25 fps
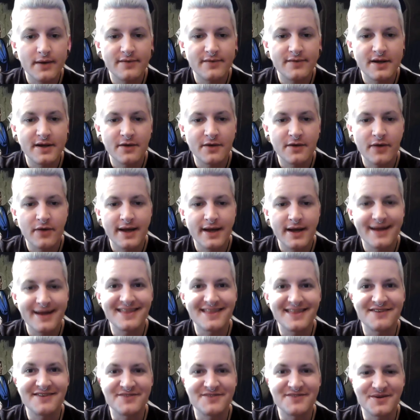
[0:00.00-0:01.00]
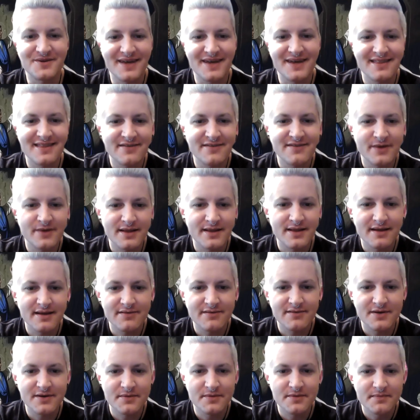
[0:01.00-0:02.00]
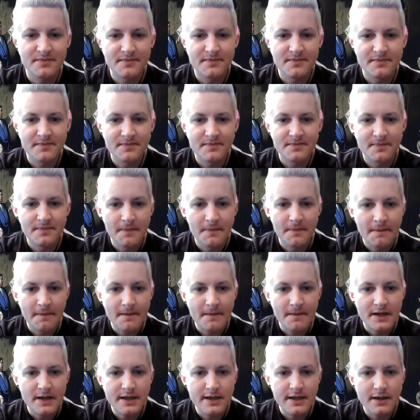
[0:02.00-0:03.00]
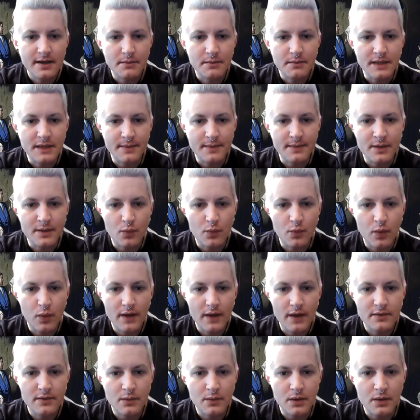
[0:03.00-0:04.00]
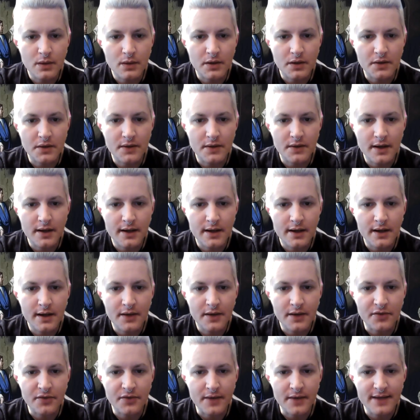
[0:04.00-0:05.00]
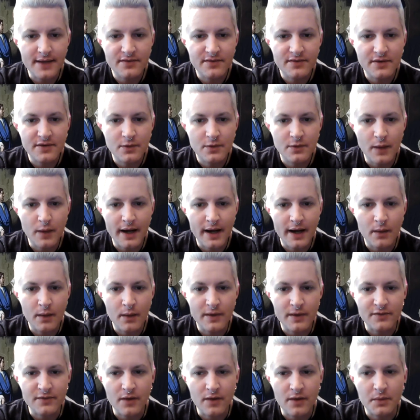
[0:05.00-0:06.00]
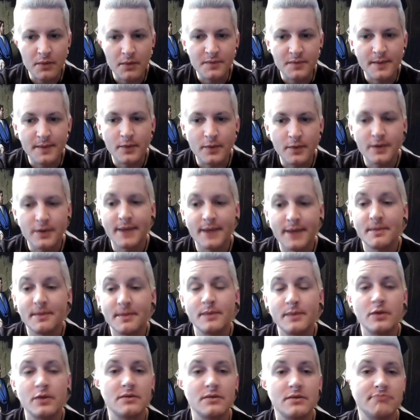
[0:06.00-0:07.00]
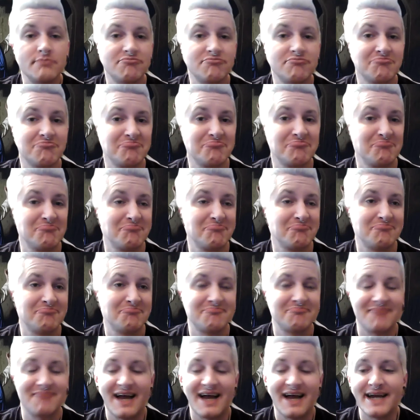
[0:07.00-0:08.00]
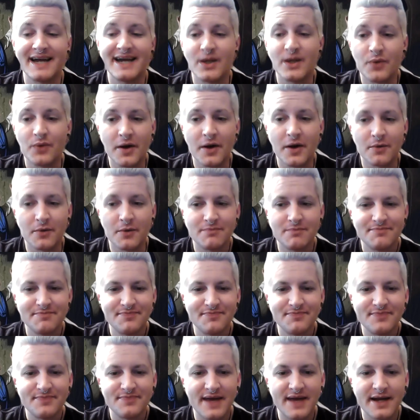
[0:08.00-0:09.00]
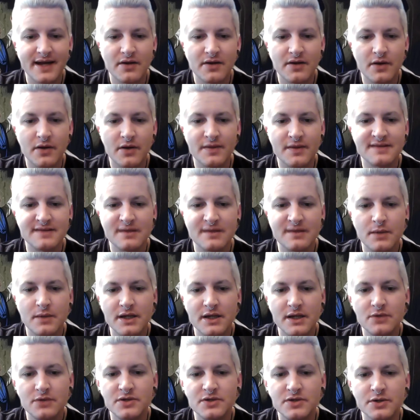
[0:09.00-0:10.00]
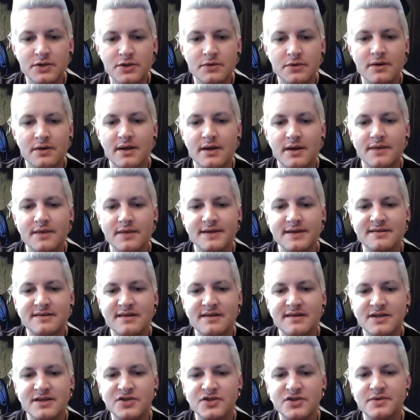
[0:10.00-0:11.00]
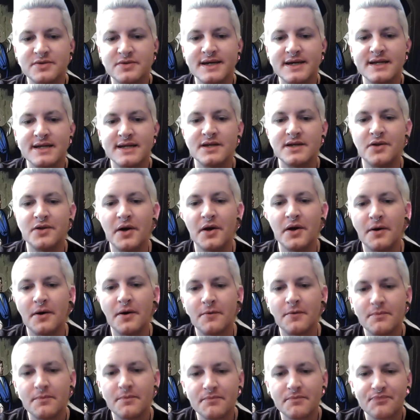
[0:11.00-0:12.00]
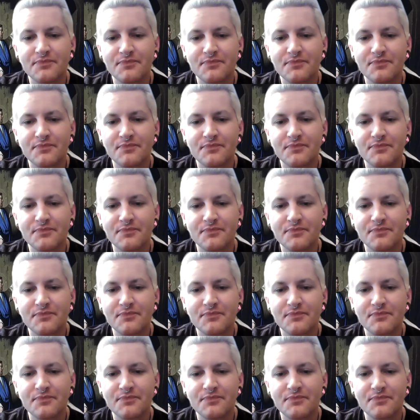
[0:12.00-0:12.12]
great video, Ryan. I love you. I love you. I love you. Kim Lehman, what in the world? Uh, threat to you. Wow, what is wrong with people? Yeah, people, I don't know. I don't know. They see what you do, they see that you get, you know,